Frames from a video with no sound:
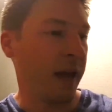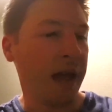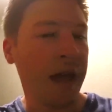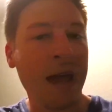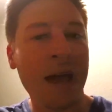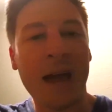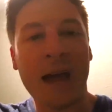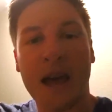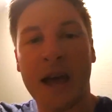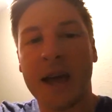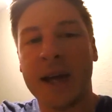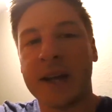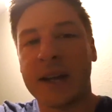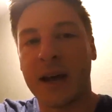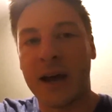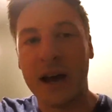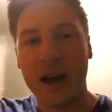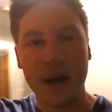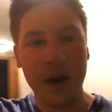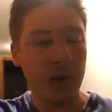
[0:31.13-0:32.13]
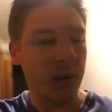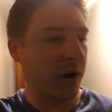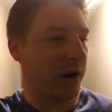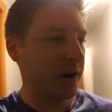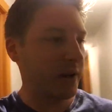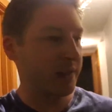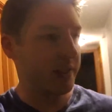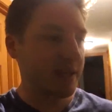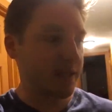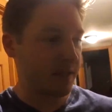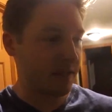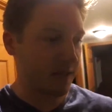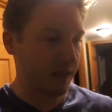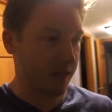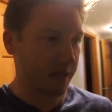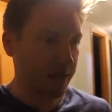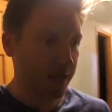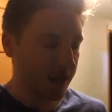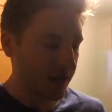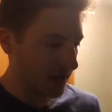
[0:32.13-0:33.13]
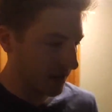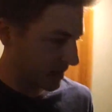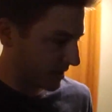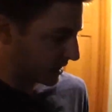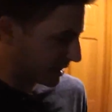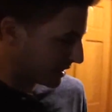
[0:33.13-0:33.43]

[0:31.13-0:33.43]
And I wanted to see